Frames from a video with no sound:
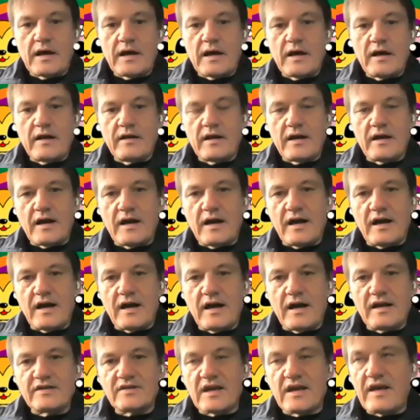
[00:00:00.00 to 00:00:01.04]
And
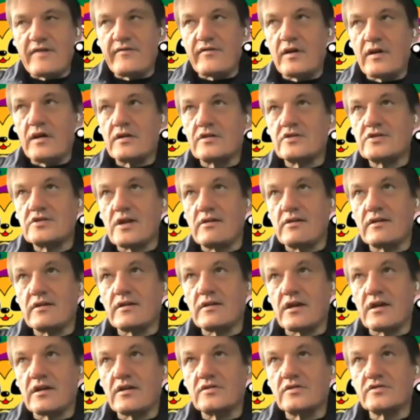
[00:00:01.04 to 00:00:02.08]
as ever,
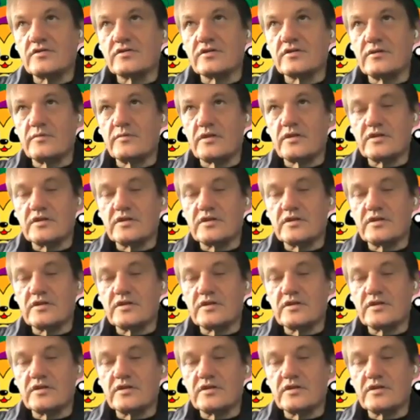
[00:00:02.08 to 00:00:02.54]
Jared, thank you so